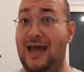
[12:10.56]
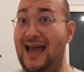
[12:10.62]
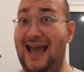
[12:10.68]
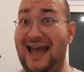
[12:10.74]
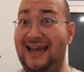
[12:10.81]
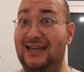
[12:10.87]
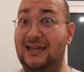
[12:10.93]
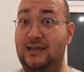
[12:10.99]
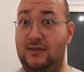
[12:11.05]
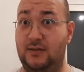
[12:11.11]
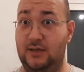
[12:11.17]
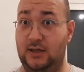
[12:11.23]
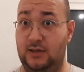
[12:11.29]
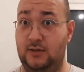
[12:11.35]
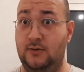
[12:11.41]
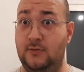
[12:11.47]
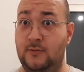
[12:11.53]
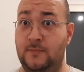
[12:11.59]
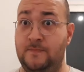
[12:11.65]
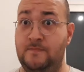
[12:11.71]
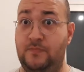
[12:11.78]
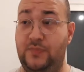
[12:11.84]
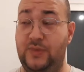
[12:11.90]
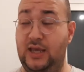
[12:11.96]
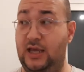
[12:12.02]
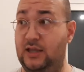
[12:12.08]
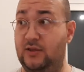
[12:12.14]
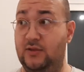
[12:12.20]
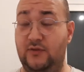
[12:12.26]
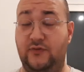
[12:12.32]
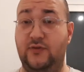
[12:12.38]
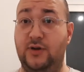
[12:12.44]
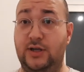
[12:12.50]
anything in
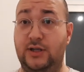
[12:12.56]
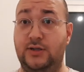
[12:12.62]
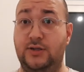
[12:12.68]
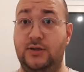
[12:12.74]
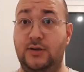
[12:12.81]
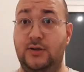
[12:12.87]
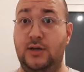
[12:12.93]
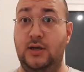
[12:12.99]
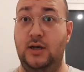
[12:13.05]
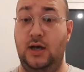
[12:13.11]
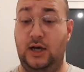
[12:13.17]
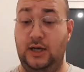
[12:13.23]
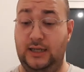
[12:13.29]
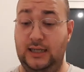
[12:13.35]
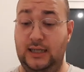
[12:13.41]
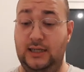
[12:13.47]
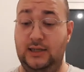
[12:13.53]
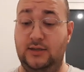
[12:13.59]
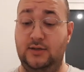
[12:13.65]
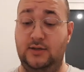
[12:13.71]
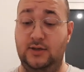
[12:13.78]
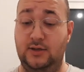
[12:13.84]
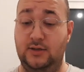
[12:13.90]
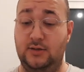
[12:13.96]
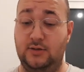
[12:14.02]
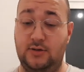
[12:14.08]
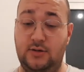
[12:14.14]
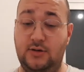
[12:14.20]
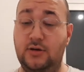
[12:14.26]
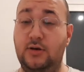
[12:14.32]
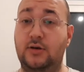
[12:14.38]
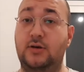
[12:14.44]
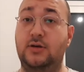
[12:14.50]
the fridge. I need to
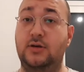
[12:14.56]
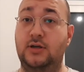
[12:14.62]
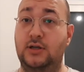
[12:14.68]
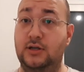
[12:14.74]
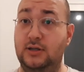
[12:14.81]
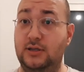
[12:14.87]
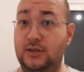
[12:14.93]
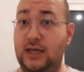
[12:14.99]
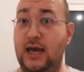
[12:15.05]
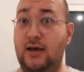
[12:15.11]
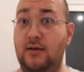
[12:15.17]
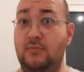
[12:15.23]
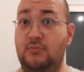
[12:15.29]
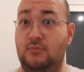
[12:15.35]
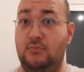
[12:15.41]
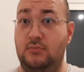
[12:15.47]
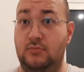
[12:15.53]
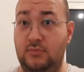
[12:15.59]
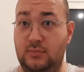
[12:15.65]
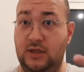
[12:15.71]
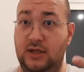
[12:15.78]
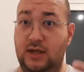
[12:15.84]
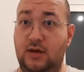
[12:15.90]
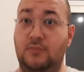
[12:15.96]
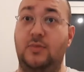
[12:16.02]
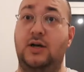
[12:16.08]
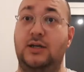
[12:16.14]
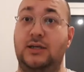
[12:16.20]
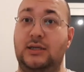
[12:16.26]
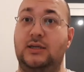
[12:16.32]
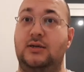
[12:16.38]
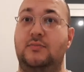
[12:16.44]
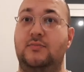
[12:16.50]
cook and get you know
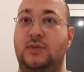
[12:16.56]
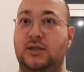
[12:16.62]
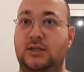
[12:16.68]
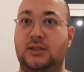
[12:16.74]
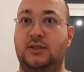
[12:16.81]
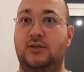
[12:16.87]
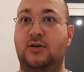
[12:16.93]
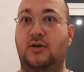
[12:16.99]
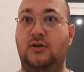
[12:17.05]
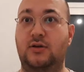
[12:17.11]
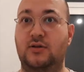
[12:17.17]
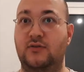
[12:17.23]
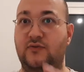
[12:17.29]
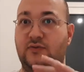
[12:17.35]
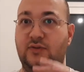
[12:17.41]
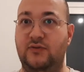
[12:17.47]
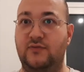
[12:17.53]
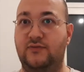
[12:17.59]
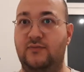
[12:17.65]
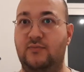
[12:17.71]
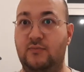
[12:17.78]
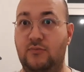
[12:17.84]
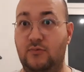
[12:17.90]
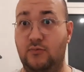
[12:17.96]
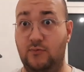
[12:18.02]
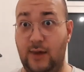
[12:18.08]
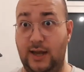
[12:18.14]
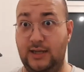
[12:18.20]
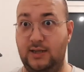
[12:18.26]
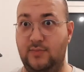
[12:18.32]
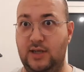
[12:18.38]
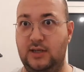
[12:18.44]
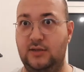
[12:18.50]
my uh, my stock of, of
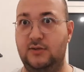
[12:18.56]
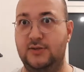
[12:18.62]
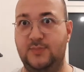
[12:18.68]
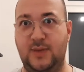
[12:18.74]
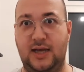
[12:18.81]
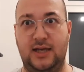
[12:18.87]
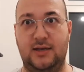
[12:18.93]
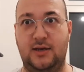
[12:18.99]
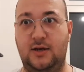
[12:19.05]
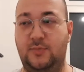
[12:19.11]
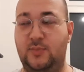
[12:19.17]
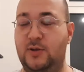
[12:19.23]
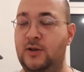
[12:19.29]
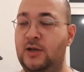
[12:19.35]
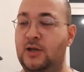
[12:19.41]
ready meals back up.